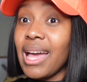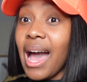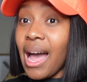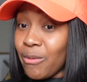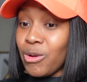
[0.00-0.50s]

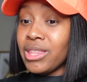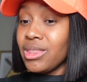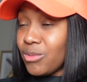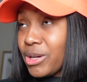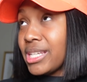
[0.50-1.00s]
I run
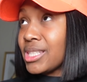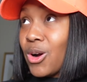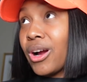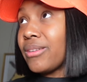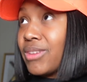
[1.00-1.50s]
the risk,
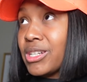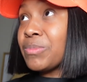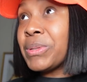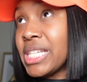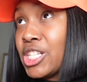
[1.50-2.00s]
or there's
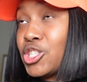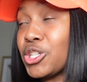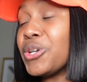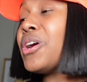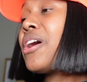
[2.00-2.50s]

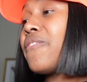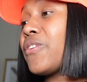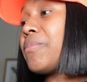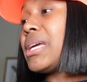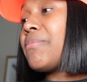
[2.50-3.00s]
potential
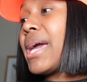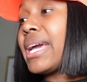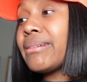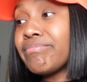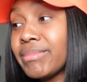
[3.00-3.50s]
for me to
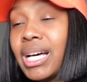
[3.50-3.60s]
make